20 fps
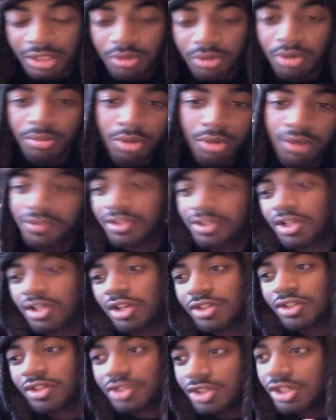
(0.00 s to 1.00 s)
well, Morphing Jar
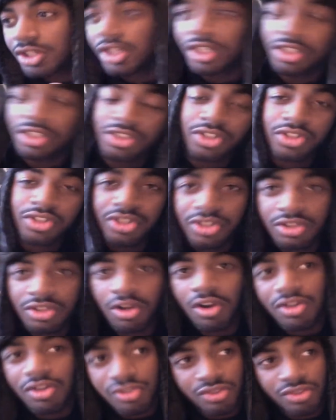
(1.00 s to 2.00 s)
is good because it
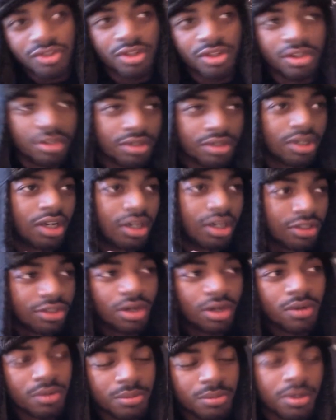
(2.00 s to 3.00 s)
discards your
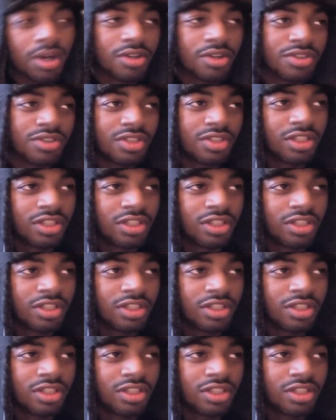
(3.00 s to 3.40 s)
Dark World monster,